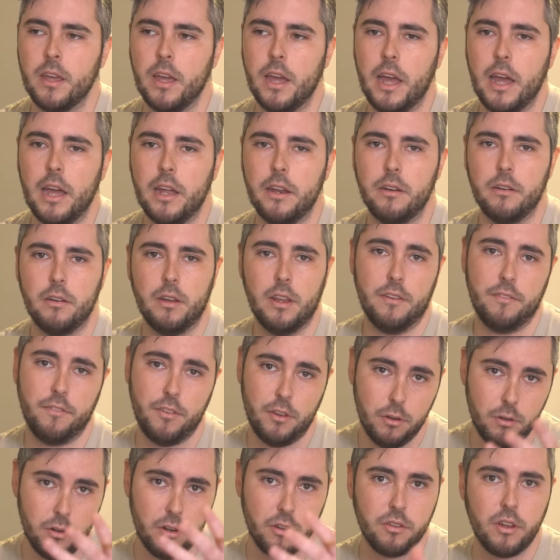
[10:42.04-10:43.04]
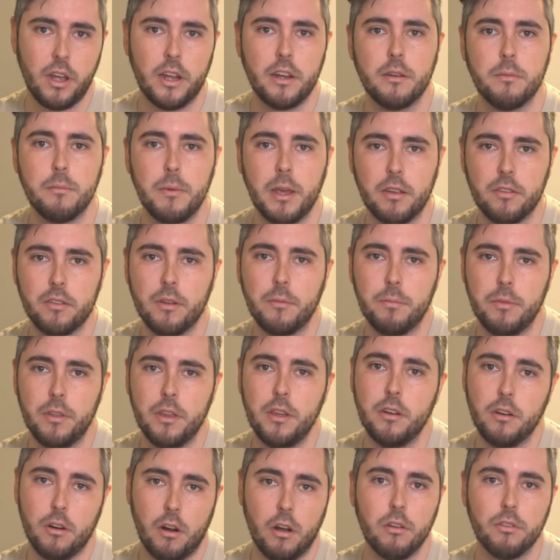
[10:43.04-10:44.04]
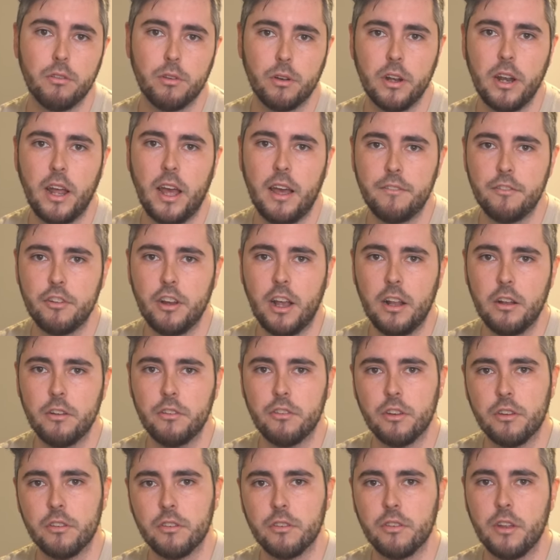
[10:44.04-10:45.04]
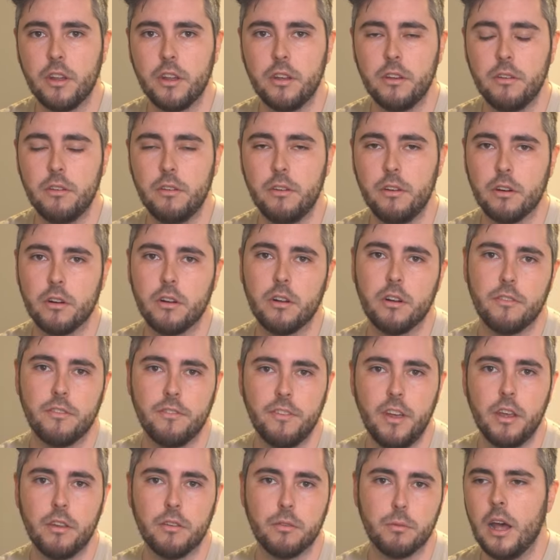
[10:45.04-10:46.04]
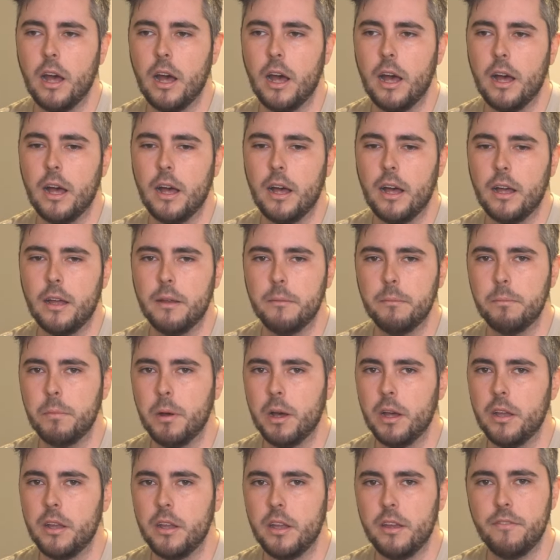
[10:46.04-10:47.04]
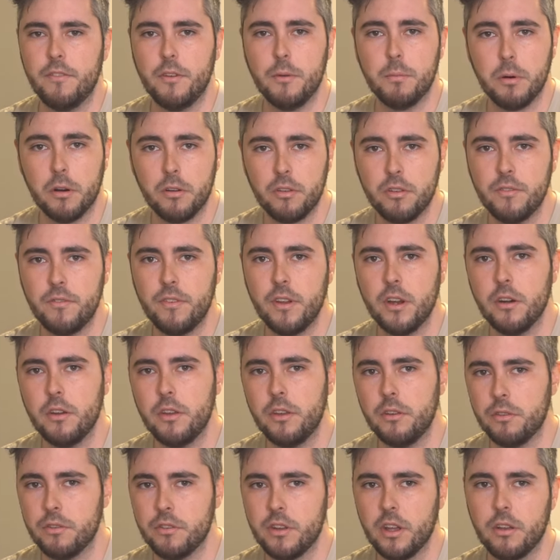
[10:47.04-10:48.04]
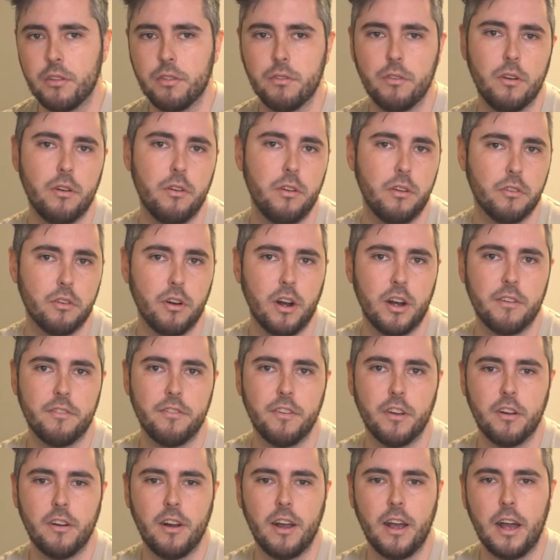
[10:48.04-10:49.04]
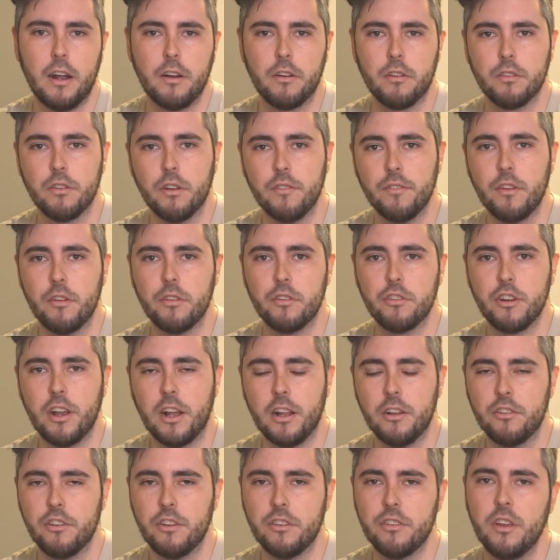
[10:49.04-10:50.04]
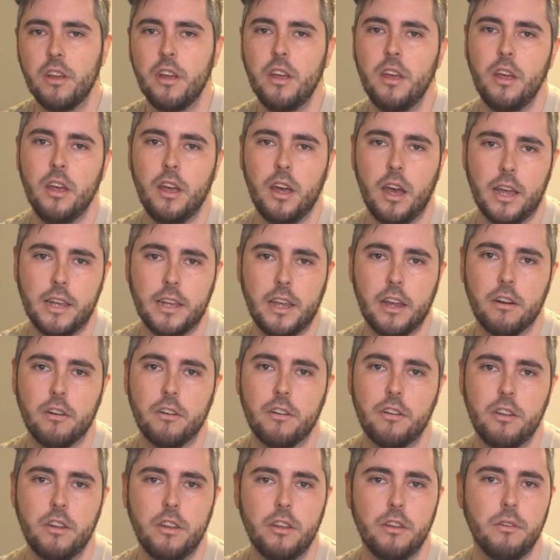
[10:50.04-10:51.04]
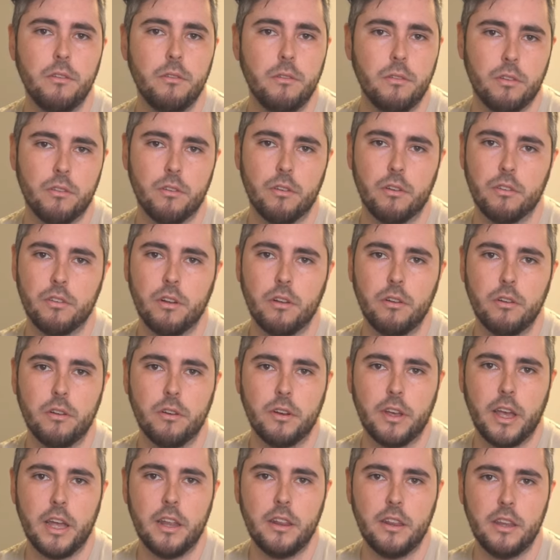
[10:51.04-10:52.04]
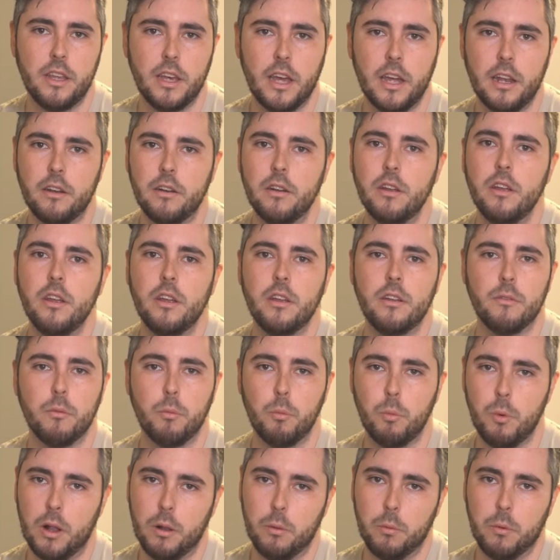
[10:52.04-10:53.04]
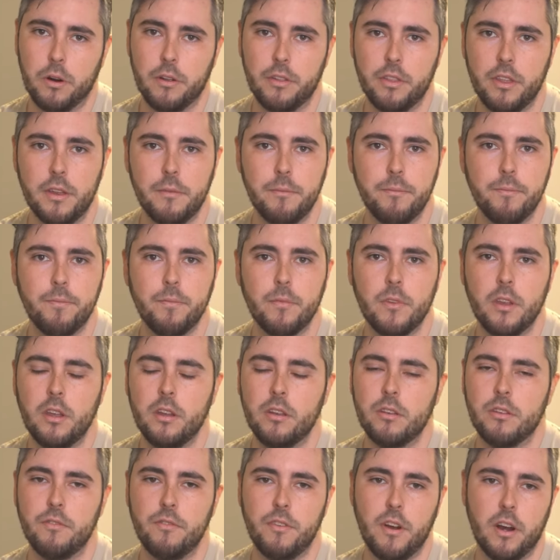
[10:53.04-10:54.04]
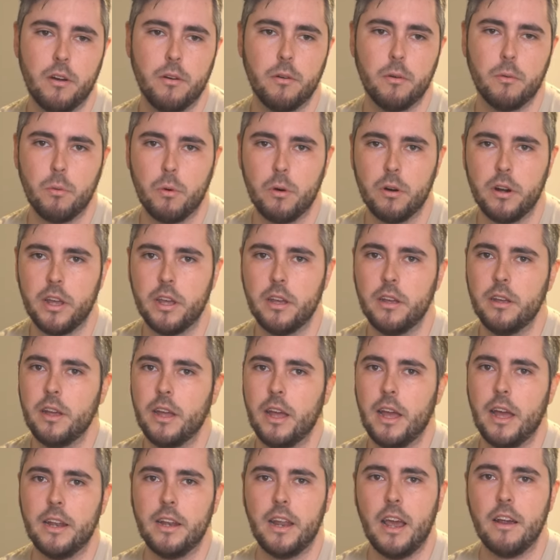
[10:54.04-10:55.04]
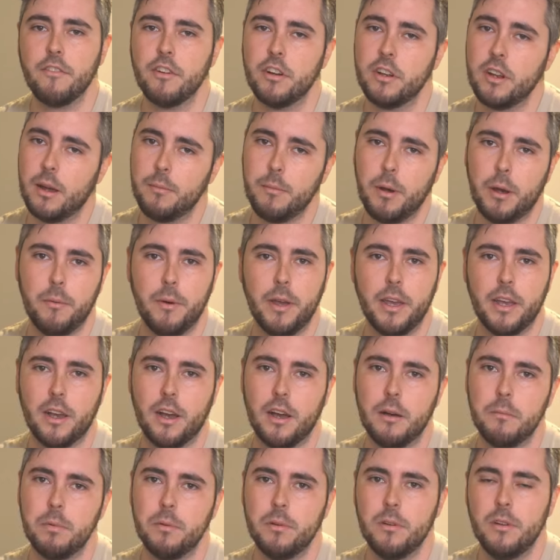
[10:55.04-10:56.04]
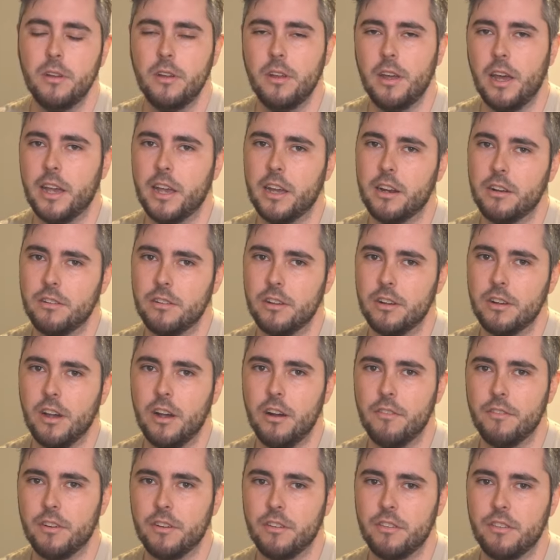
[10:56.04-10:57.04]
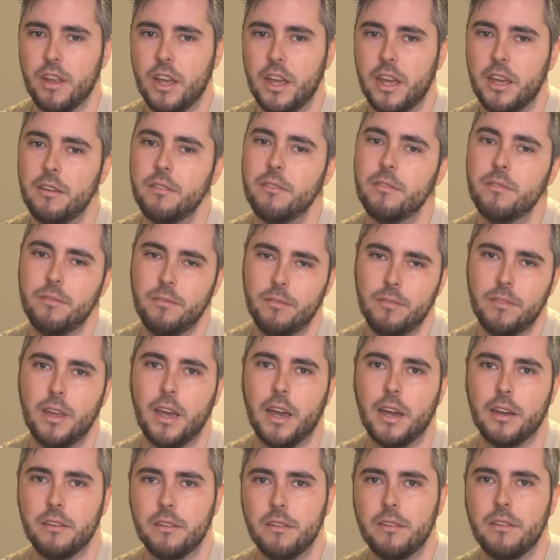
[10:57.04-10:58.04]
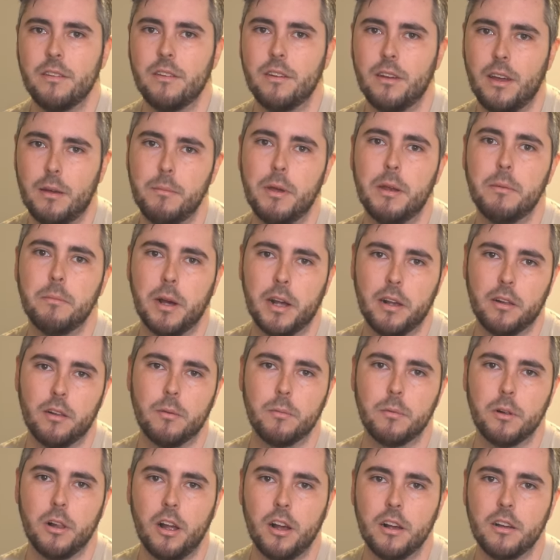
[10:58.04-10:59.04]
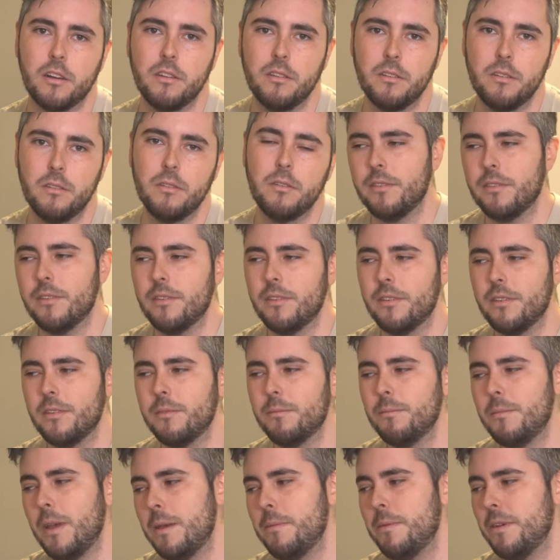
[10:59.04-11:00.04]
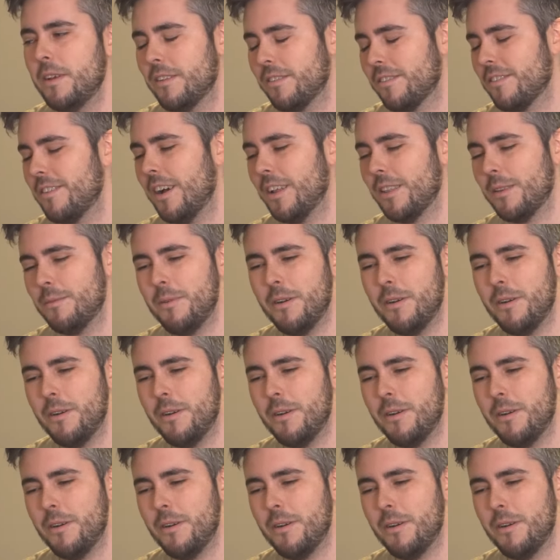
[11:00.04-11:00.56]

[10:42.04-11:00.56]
and if you decide to make something, you're also going to have challenges that you're going to face. Uh, but if you persevere, you stick through, you try to figure out how to solve those challenges, I guarantee you the result you'll get in the end, well worth it. It's very rewarding, and every time I wake up, I get to look over and say, yeah, I made my alarm clock. Maybe it's not the